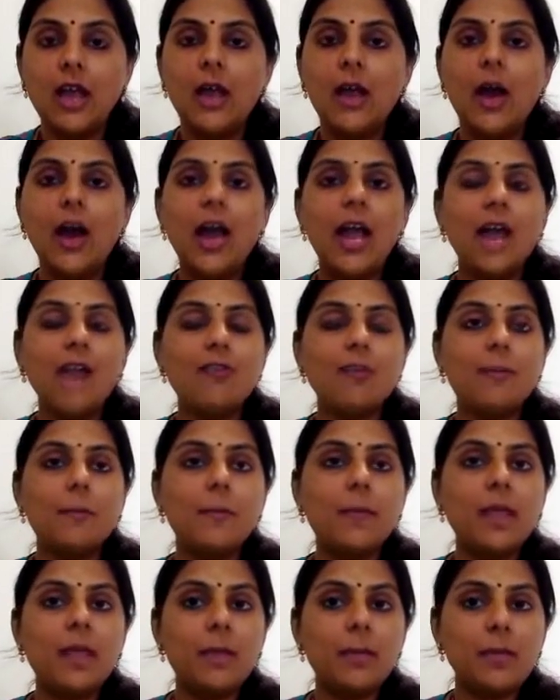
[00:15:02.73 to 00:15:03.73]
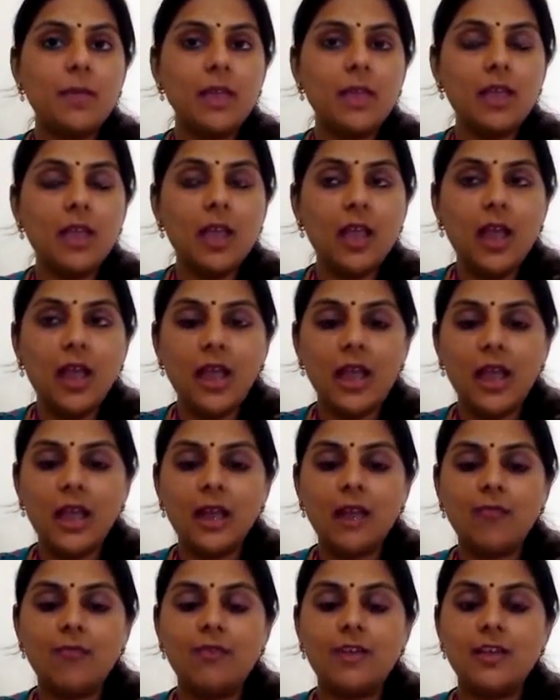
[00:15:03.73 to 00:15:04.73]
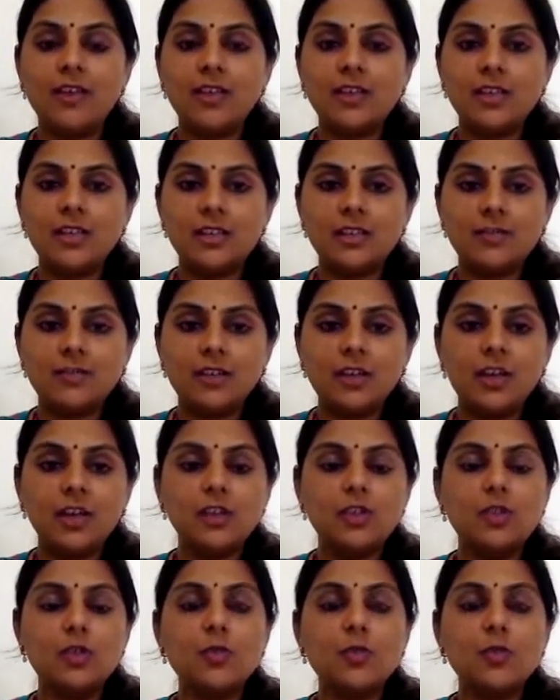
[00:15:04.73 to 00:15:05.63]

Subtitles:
I have a baby and I'm finding it difficult